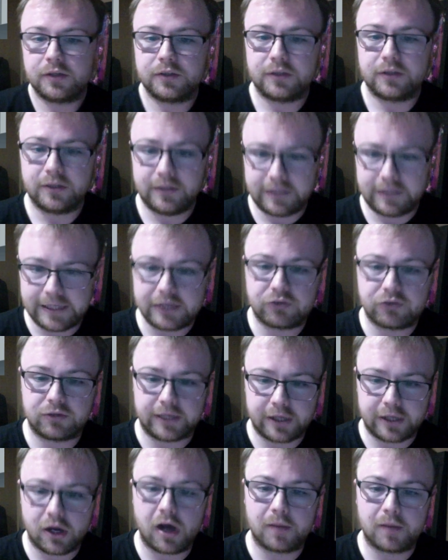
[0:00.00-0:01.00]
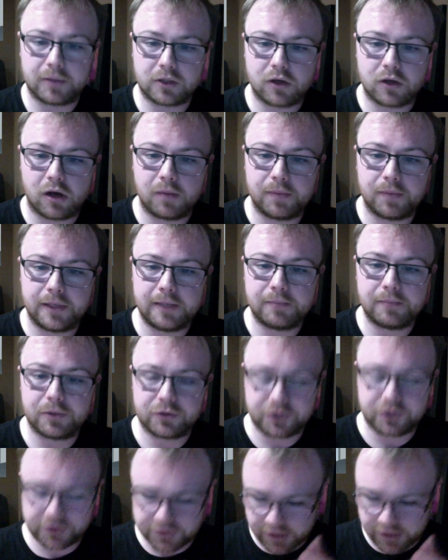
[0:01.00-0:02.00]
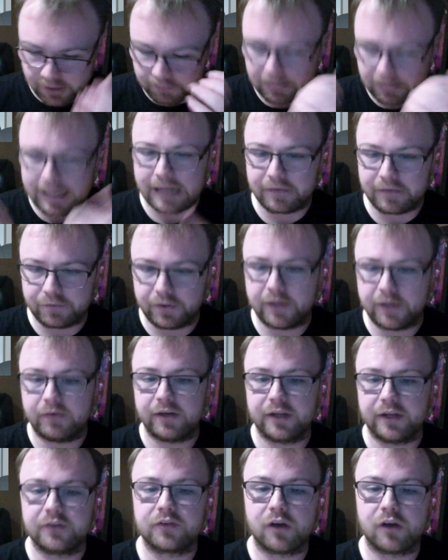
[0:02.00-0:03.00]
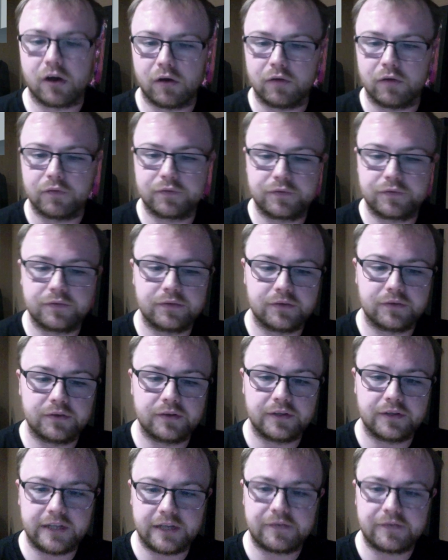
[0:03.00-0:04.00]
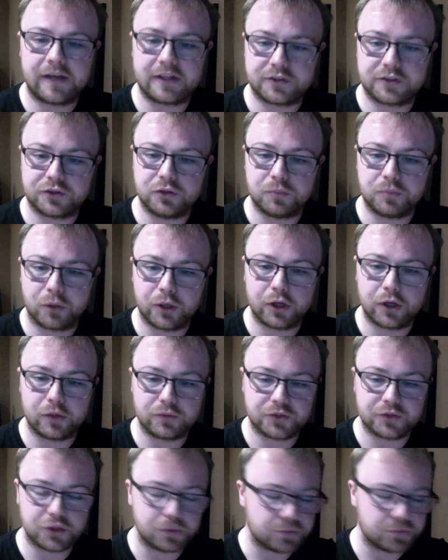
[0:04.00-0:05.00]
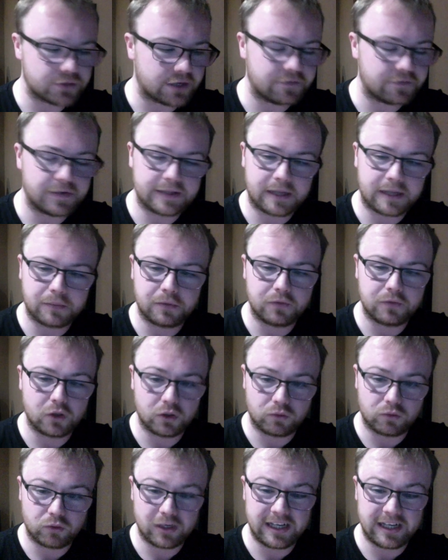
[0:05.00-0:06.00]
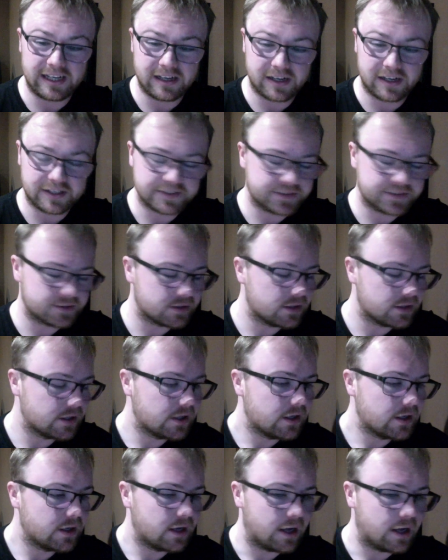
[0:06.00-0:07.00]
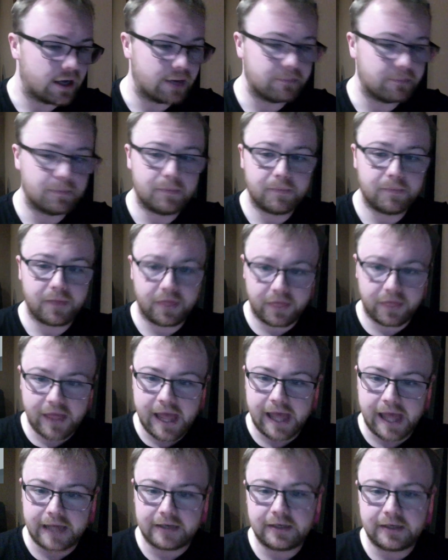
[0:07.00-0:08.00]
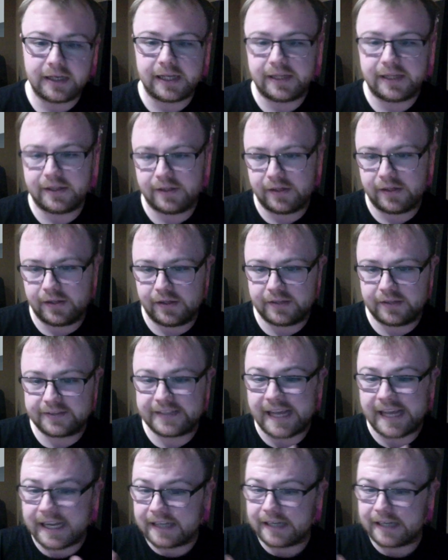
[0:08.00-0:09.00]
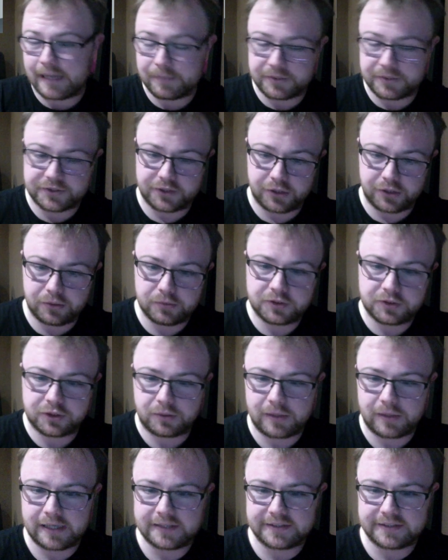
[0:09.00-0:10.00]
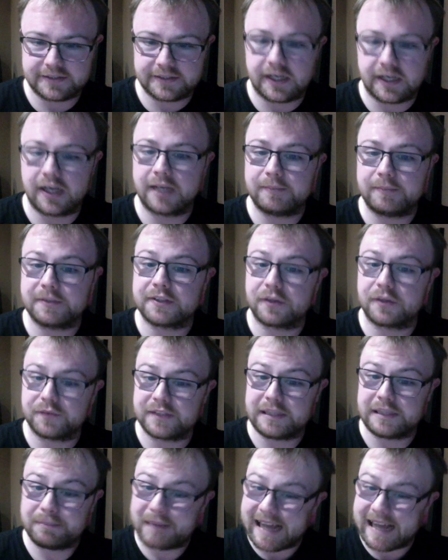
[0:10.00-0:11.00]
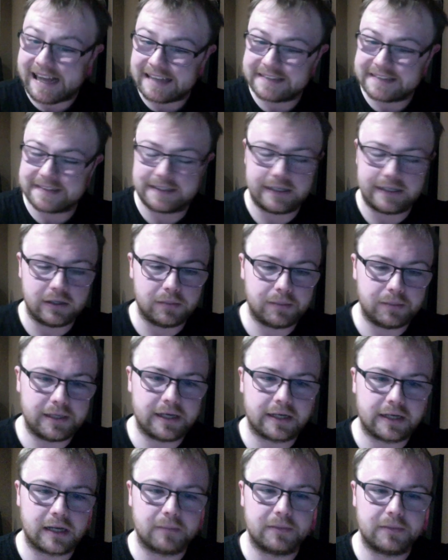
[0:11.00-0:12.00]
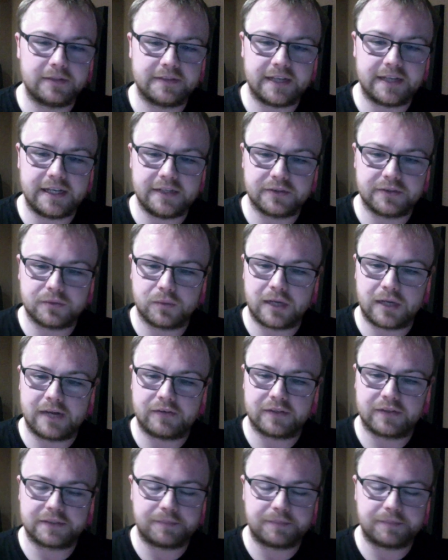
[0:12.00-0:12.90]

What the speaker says: literally carbon copy, but just a black variant of the Advanced 2.0 suit. I think that would have looked really nice. Then, in the second episode, so as time has obviously passed a little bit, a couple of days or whatever has